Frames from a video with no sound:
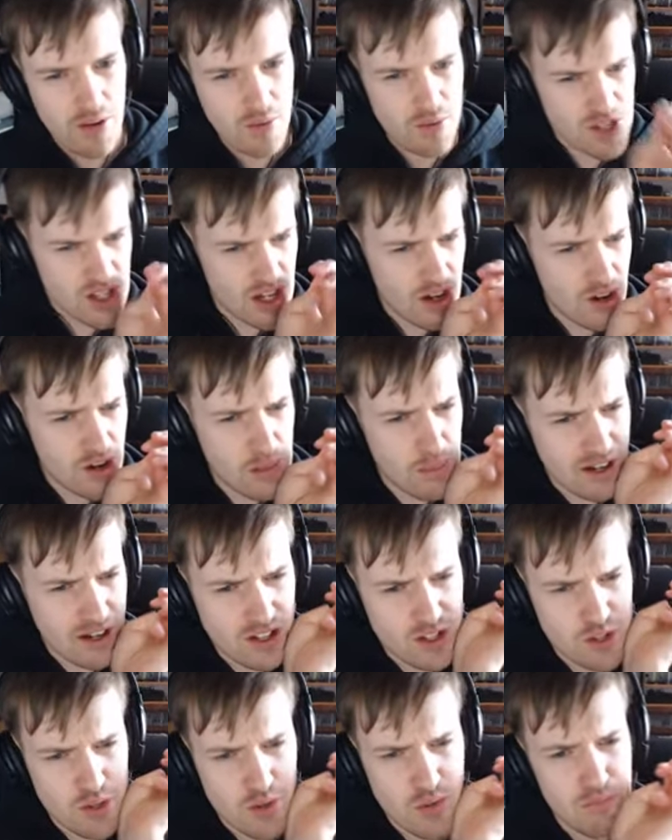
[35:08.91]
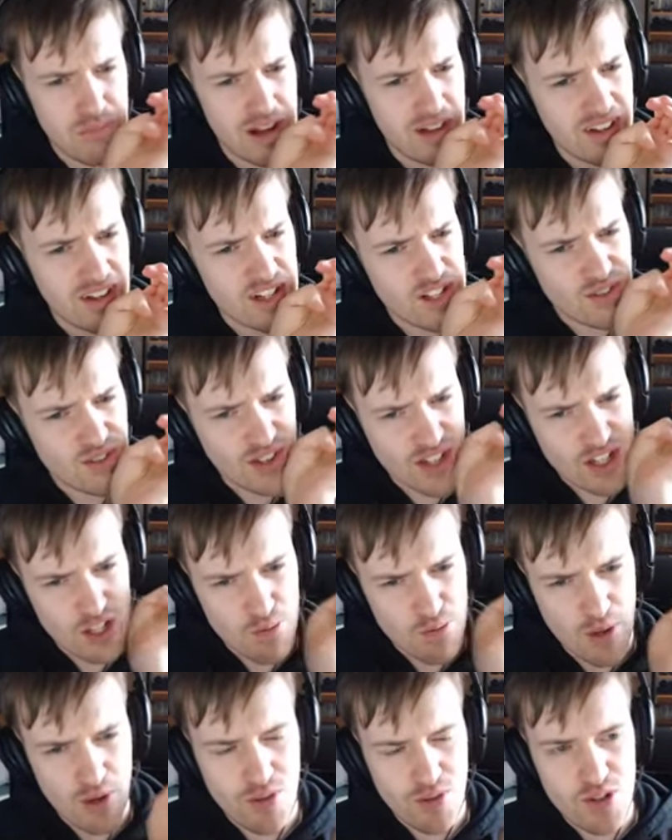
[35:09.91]
What's the hockey pad do? Melee
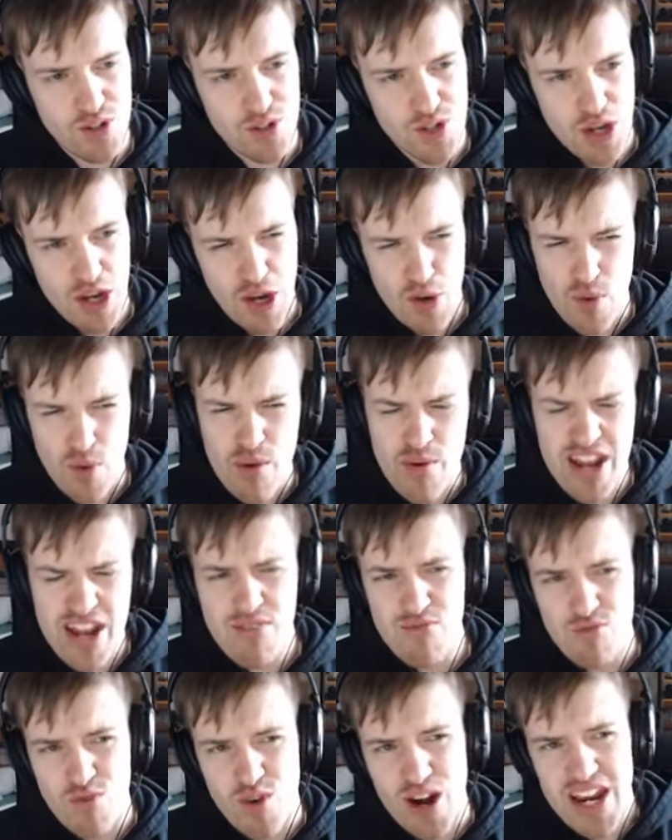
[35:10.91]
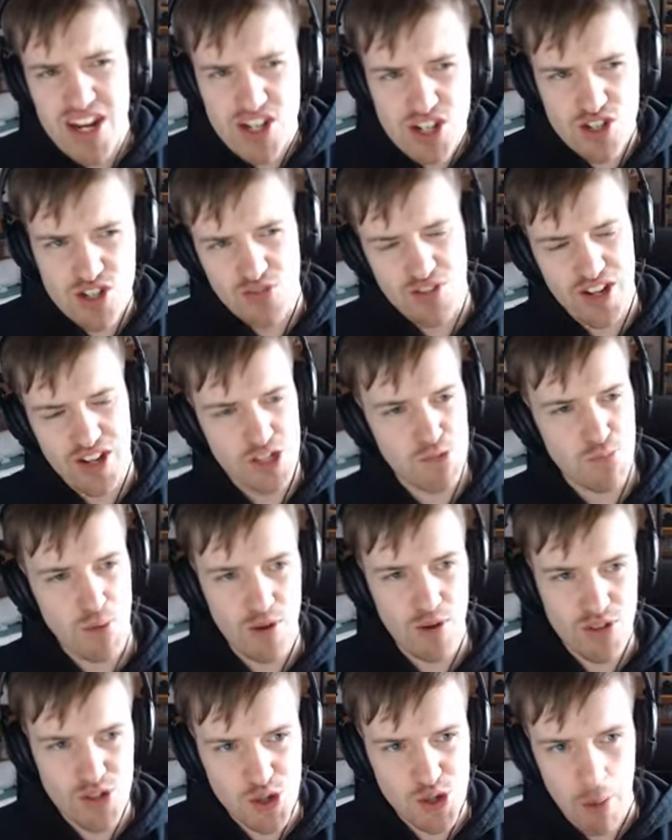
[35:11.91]
defense bonus. Well, you need range defense
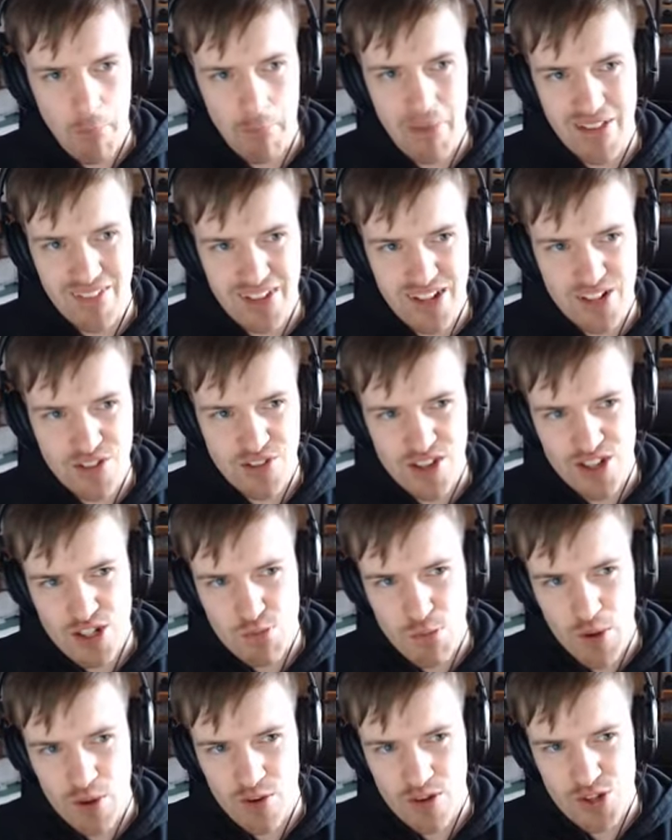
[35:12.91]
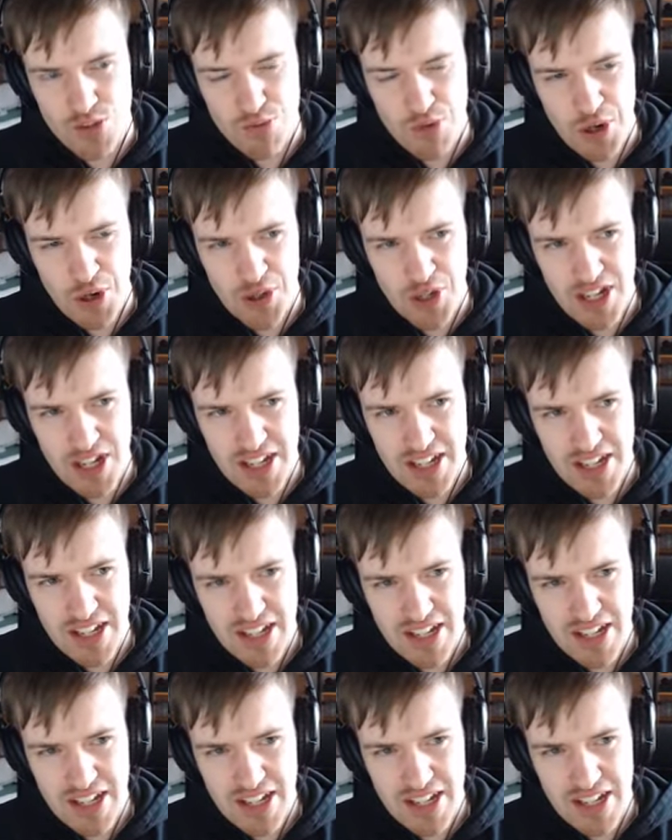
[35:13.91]
bonus, not melee defense bonus, really.